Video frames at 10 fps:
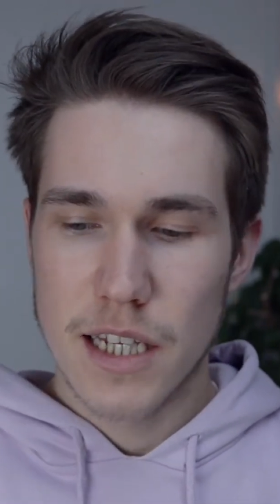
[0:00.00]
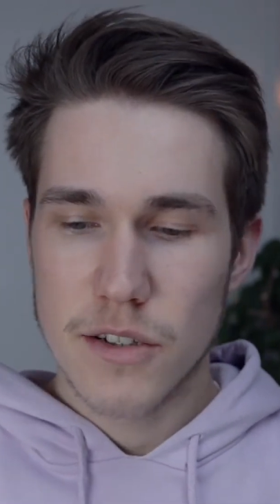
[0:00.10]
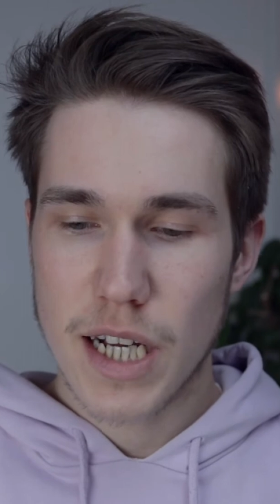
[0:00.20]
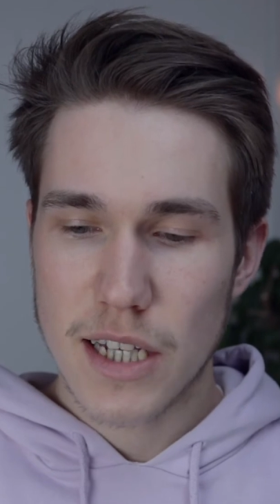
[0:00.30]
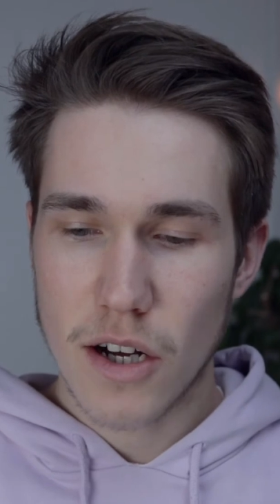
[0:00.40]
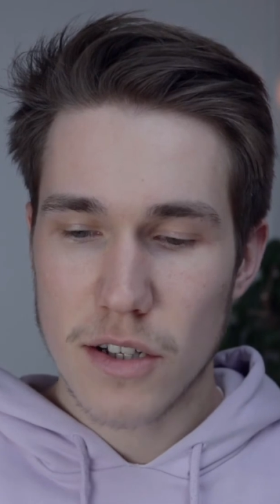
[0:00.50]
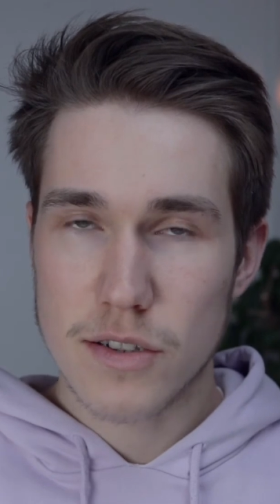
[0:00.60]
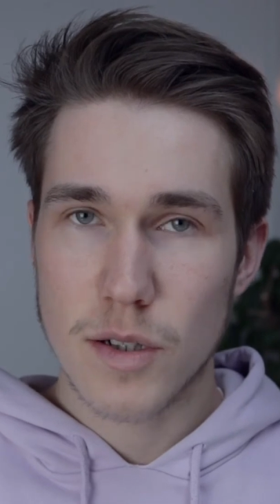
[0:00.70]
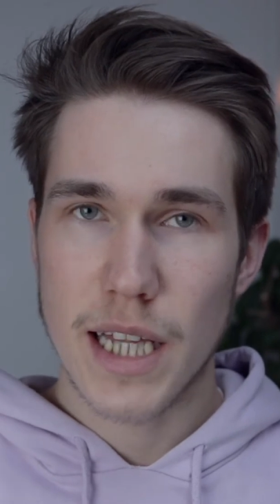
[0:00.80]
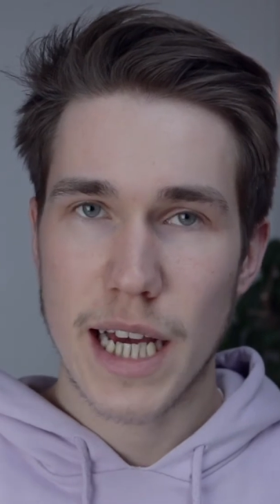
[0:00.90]
You can
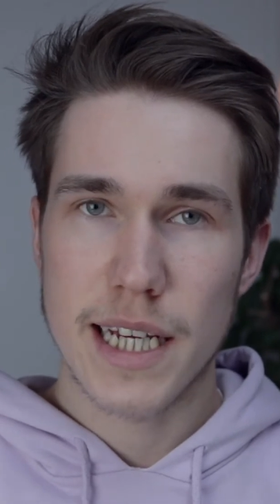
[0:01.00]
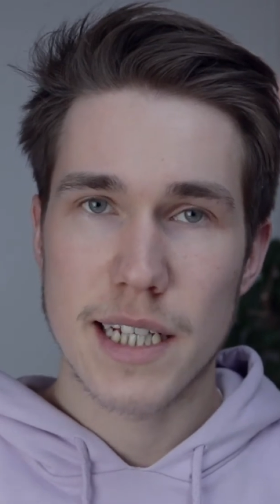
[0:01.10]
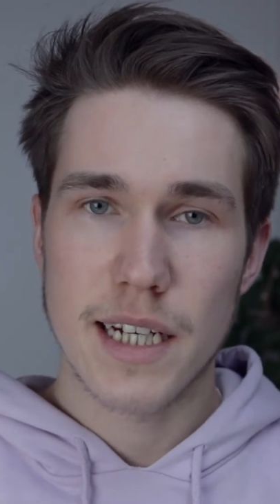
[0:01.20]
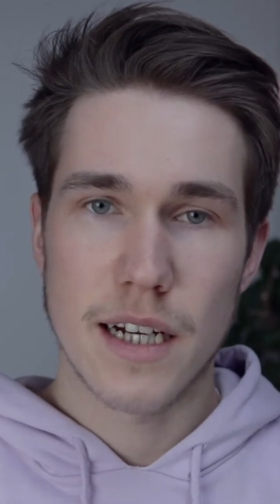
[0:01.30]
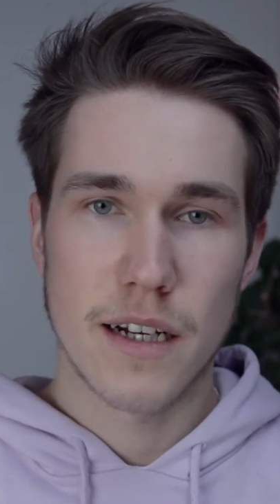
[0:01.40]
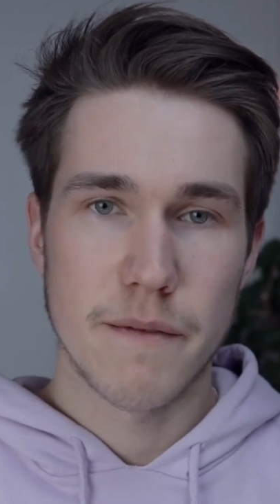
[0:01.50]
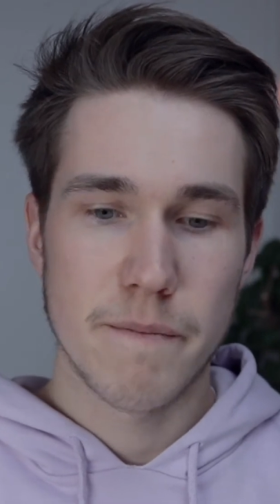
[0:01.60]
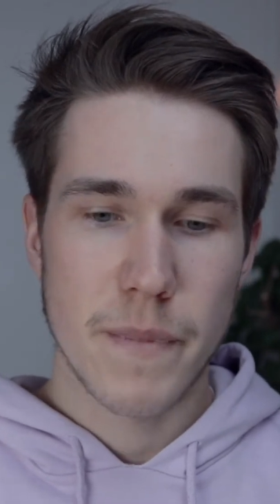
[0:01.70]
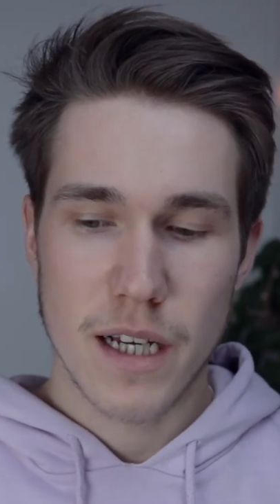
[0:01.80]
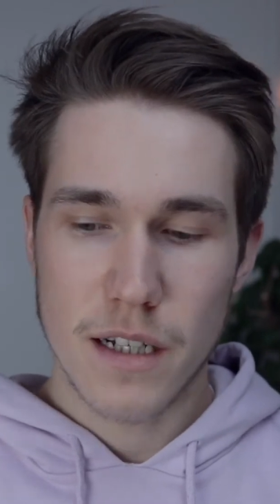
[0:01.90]
also like
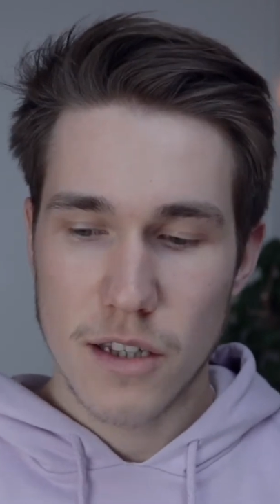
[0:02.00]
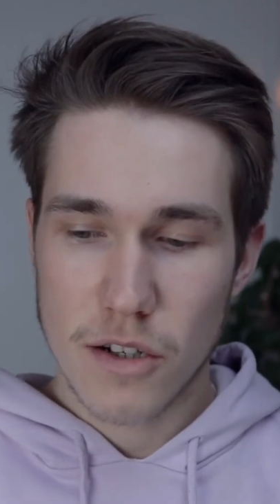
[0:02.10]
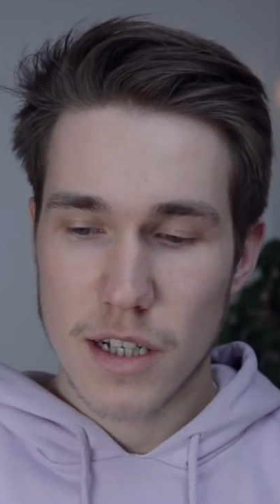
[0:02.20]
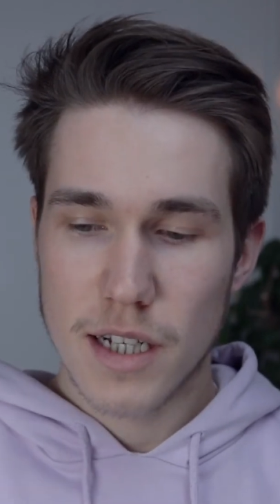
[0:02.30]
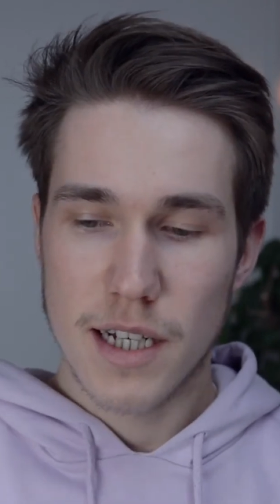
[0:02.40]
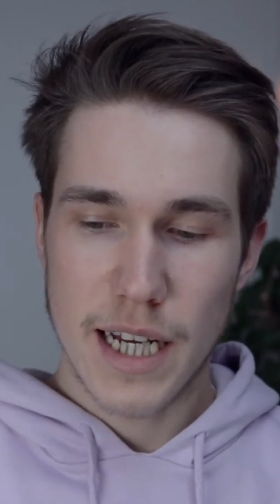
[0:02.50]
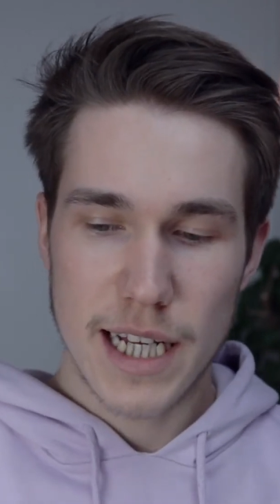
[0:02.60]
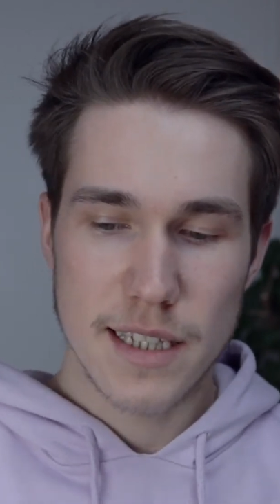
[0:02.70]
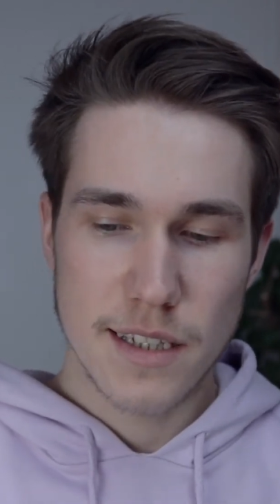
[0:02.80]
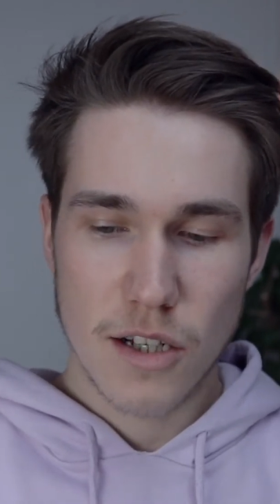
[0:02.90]
look
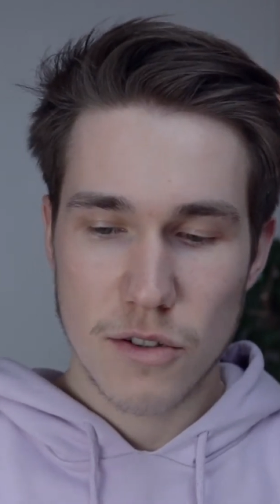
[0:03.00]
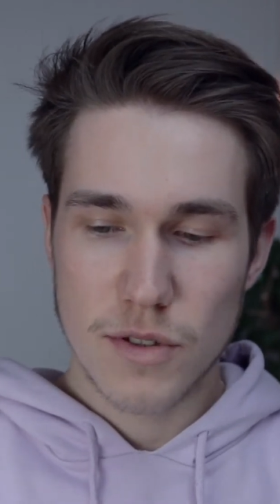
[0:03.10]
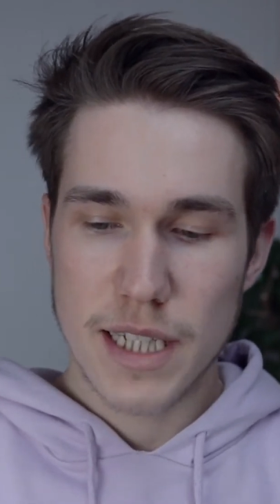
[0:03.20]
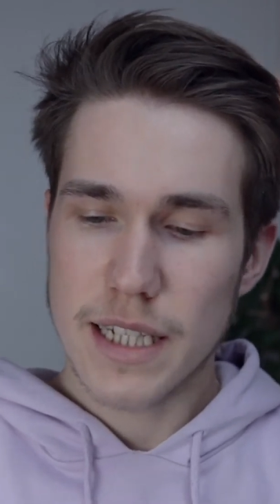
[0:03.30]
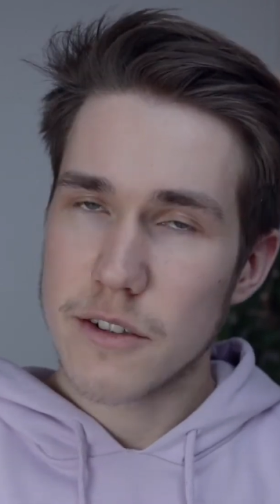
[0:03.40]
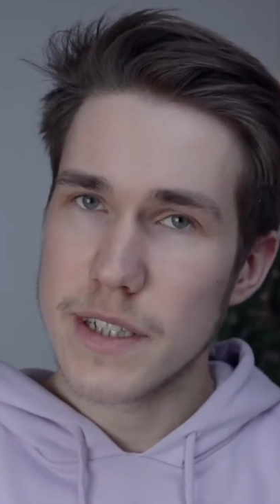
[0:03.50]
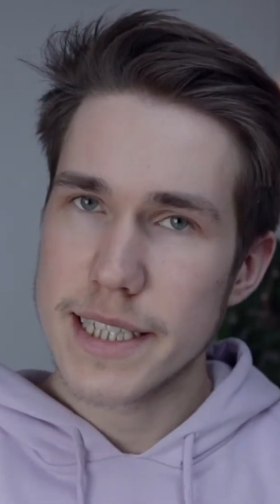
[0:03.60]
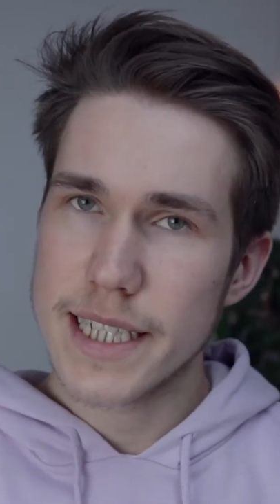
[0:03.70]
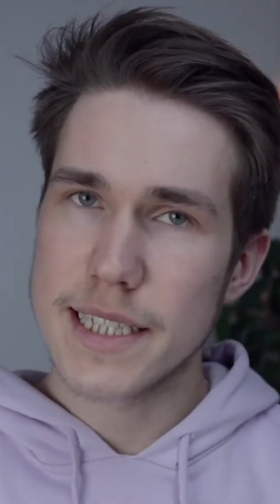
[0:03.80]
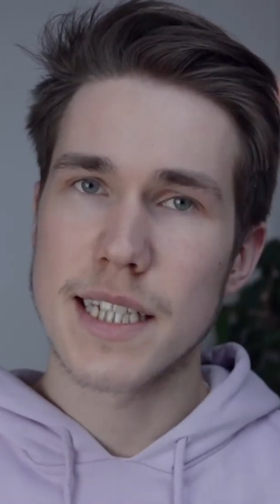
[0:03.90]
and go to the
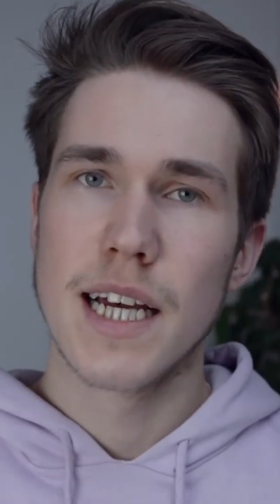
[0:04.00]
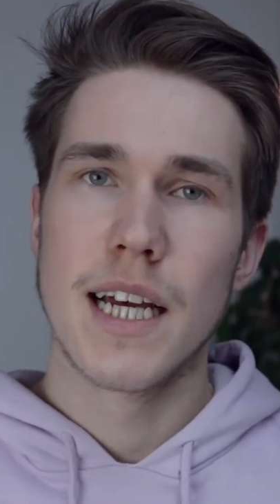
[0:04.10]
ingredients